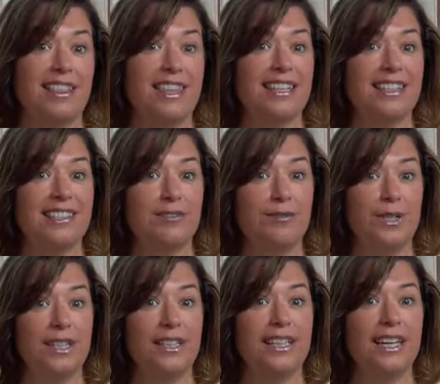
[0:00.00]
I think it's
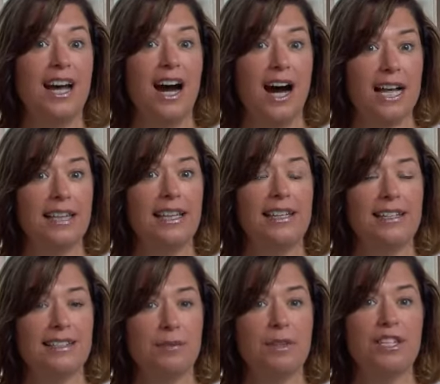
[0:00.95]
really
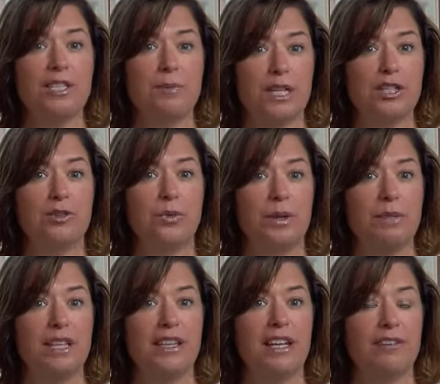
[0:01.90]
highlighting some of the special
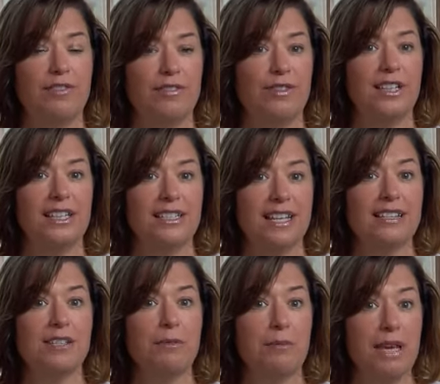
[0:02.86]
women that have really
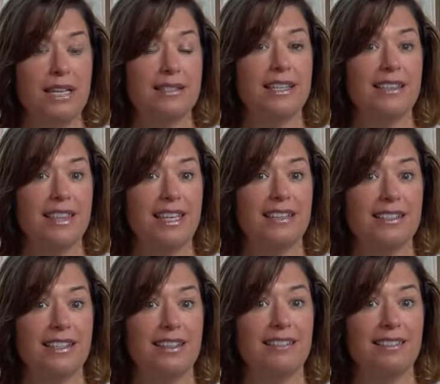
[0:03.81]
done some amazing
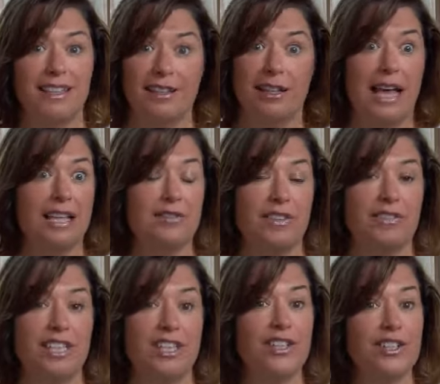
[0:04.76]
things in, in the last
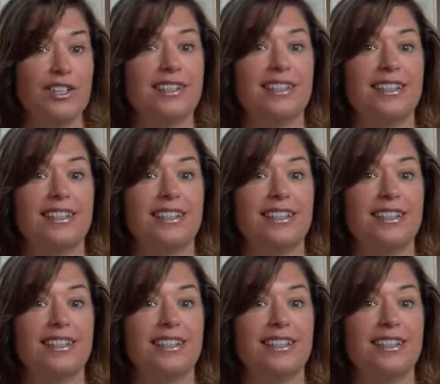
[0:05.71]
50 years.